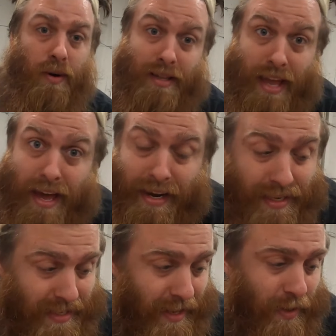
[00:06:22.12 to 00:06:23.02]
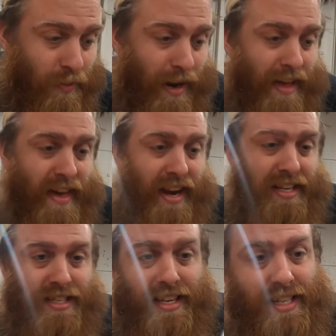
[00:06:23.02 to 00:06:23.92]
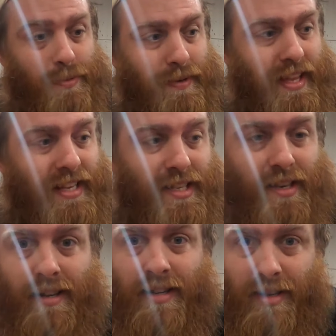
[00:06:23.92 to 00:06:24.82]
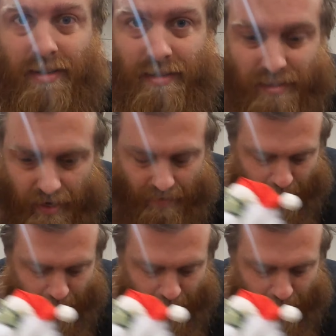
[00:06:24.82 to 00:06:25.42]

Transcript: what that is. I don't know why that exists, but that's a Santa